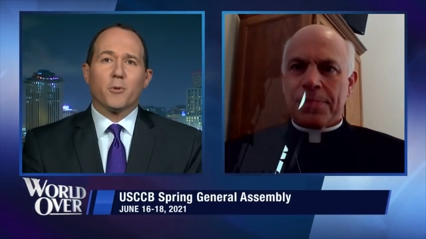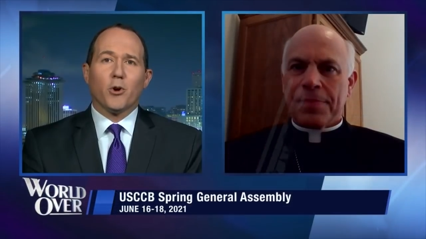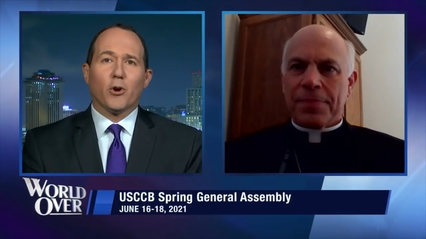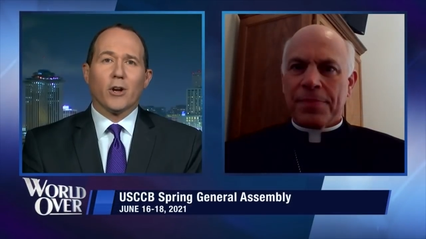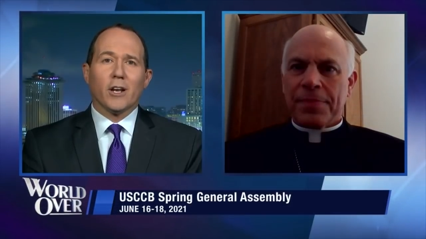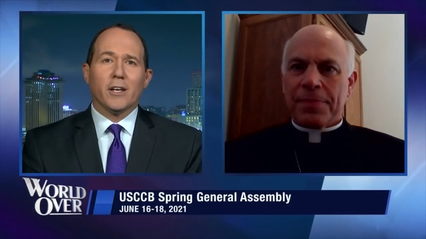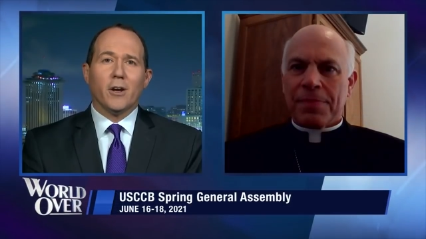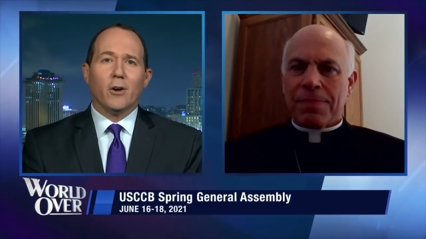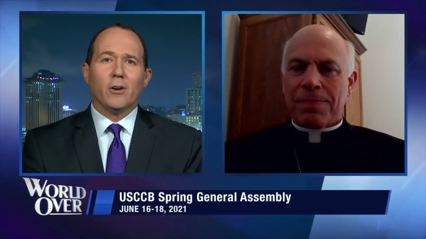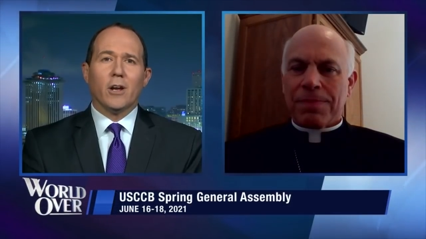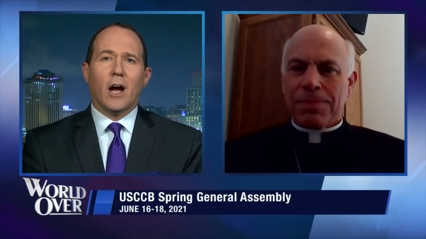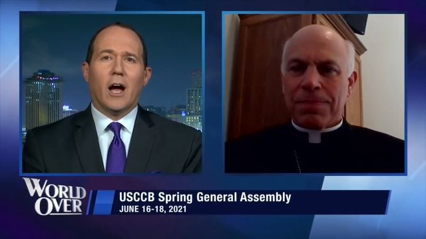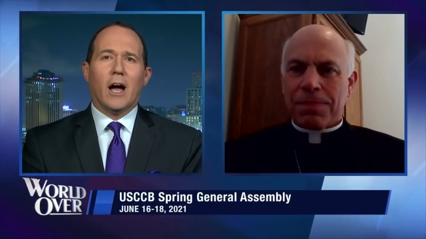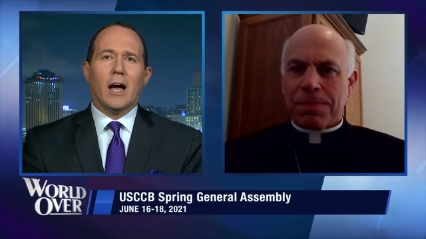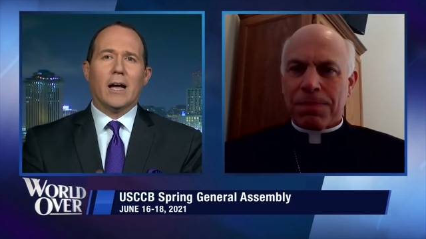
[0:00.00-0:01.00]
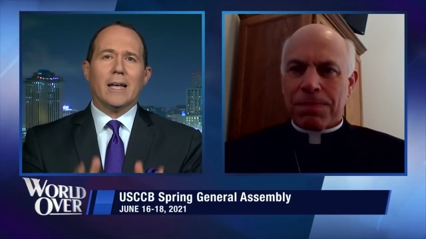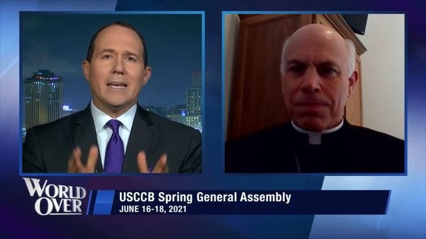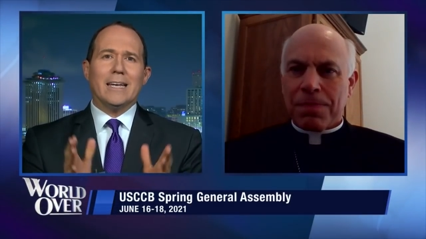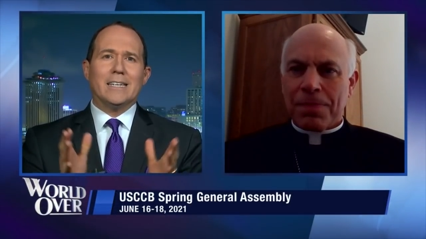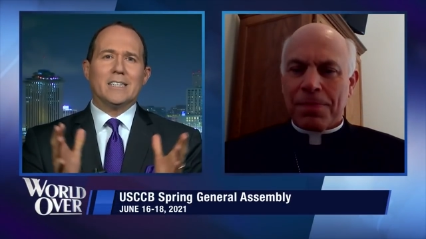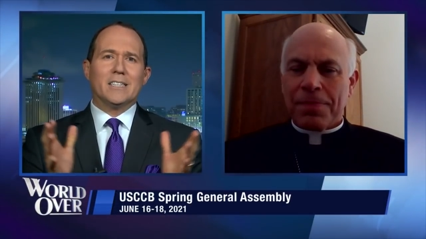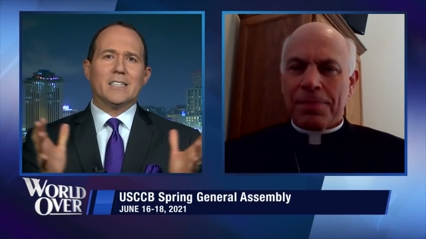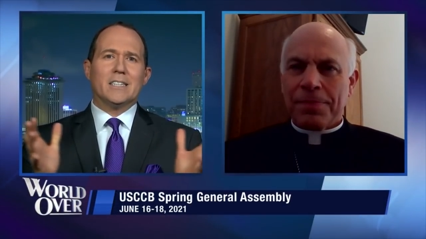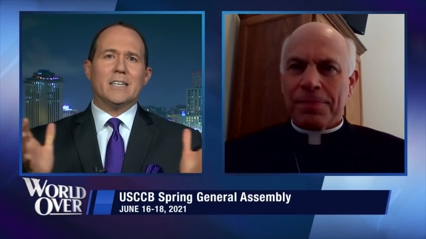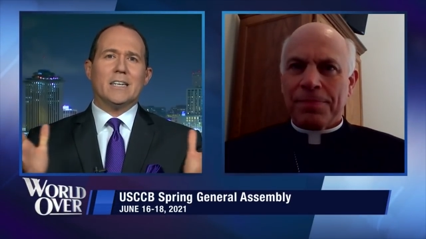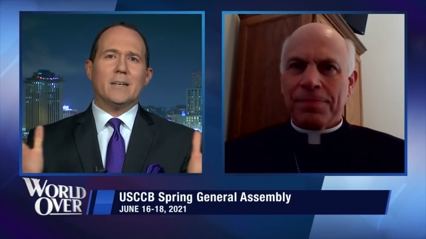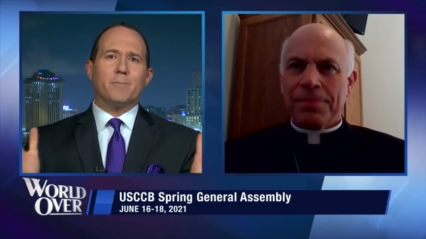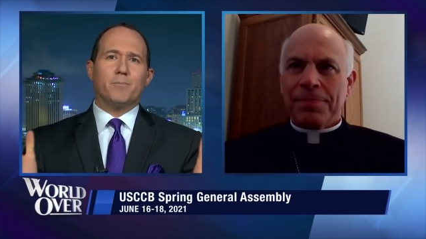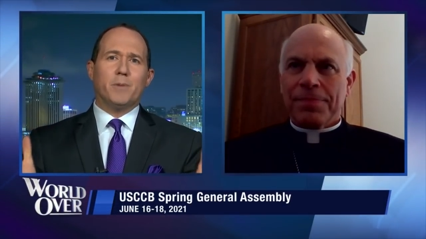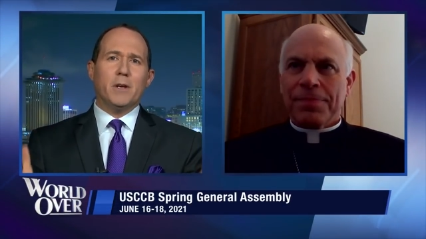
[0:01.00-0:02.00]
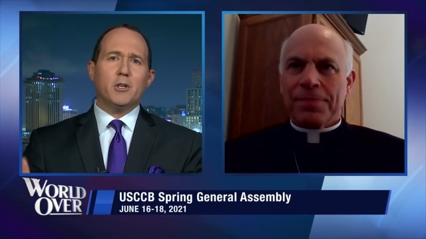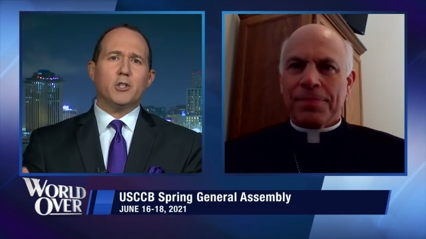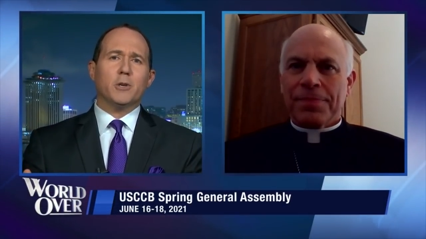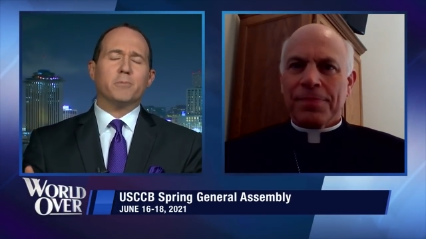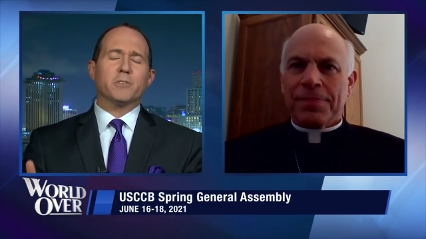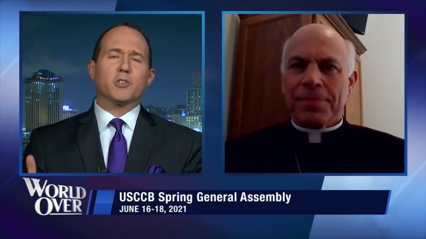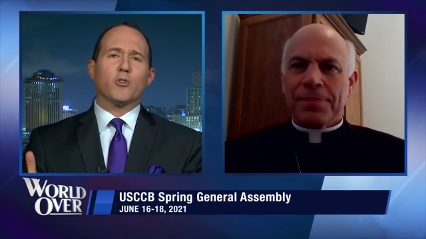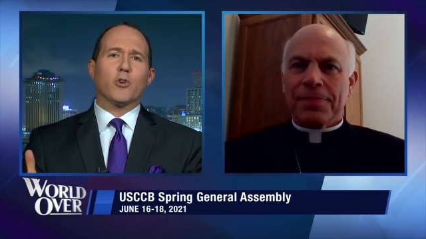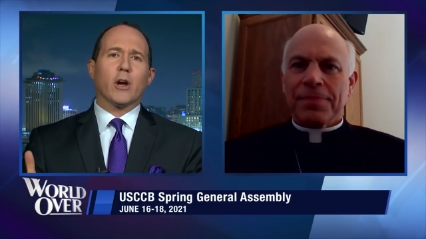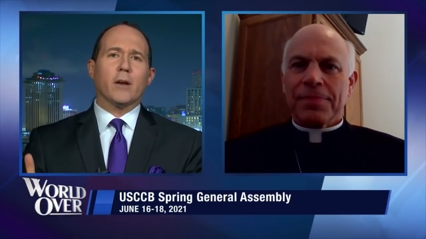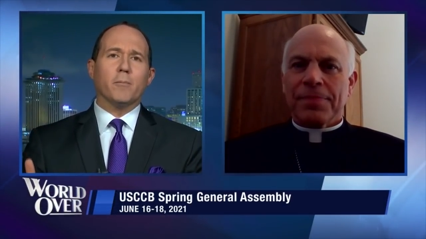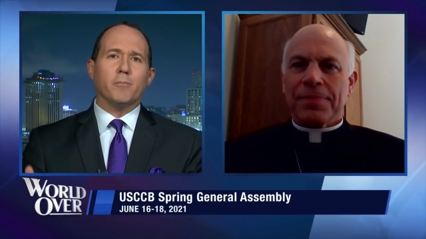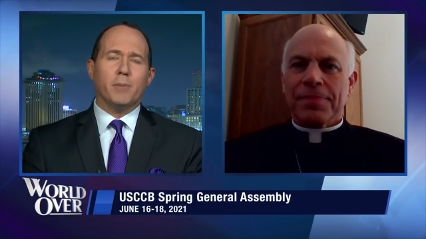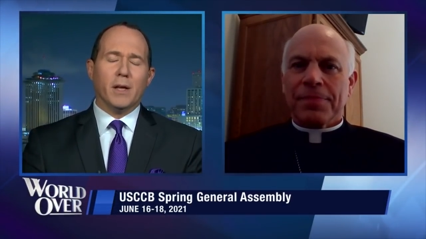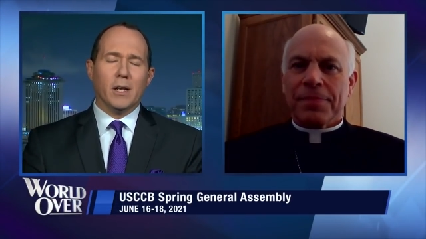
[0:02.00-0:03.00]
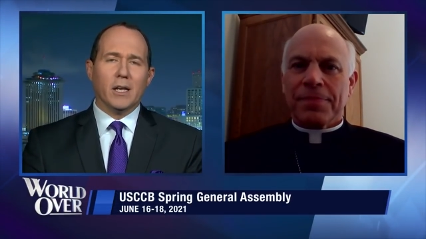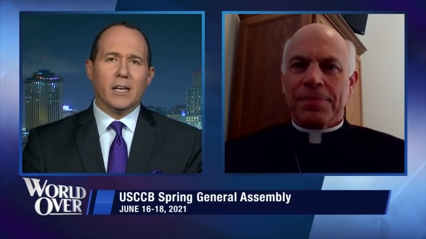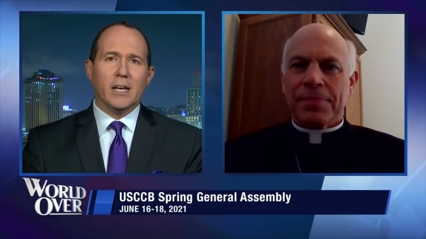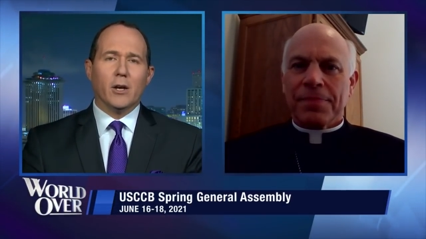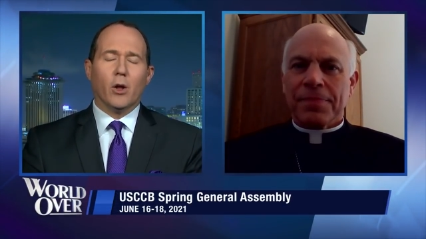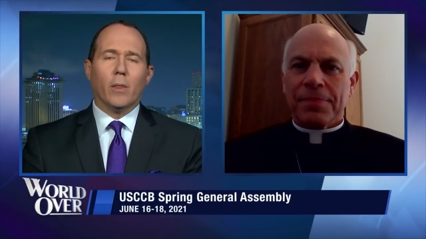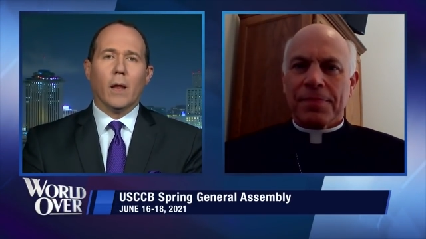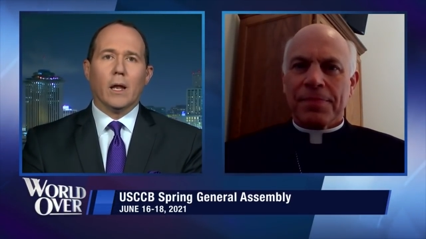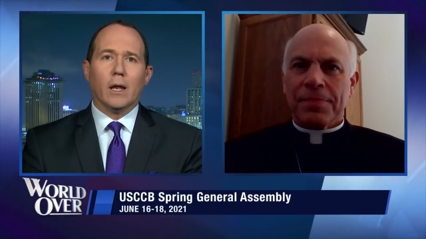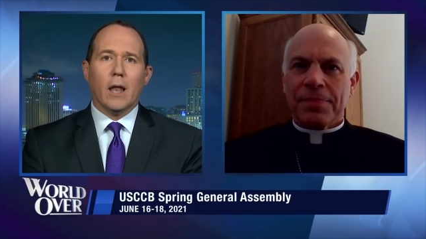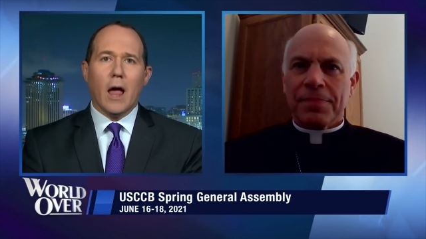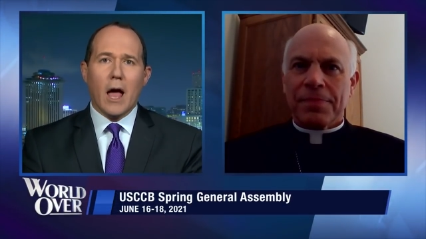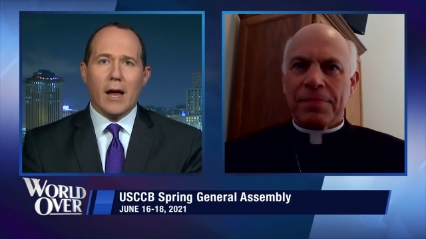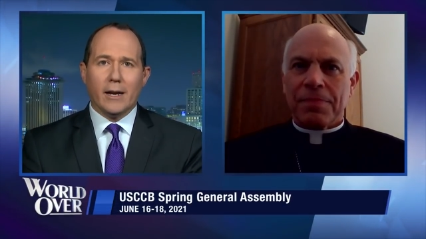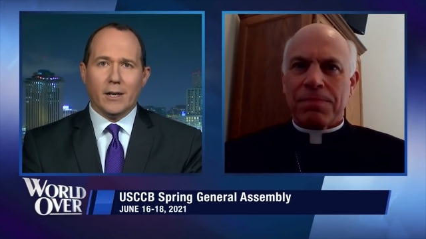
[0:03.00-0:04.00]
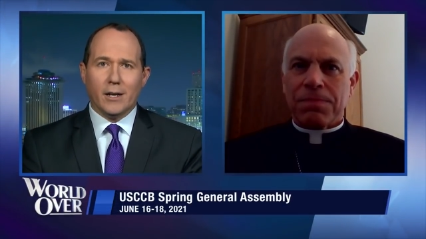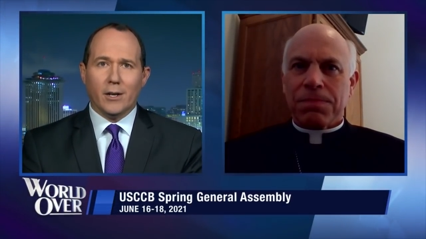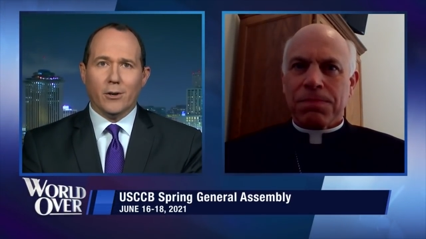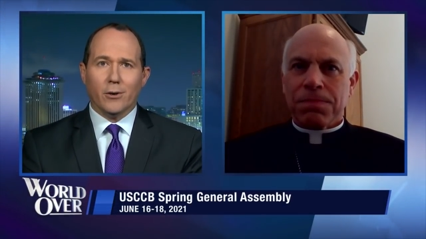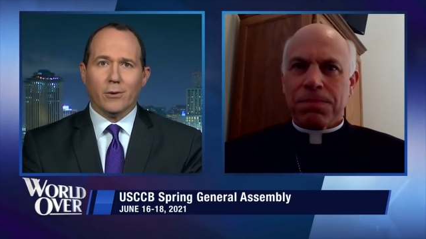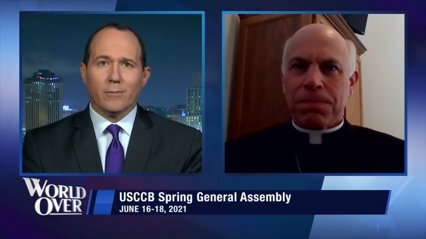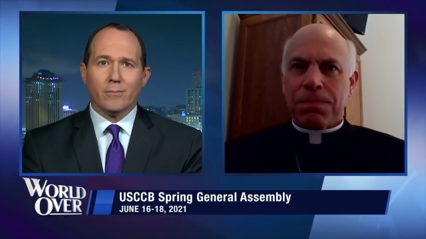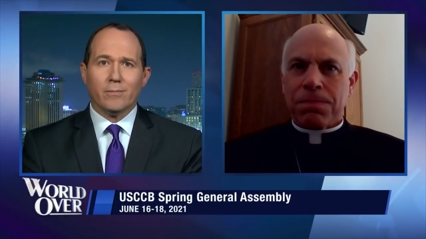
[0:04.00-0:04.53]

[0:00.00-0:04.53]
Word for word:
Speaker 1: Cordileone, uh, is the bishop's credibility on the line here?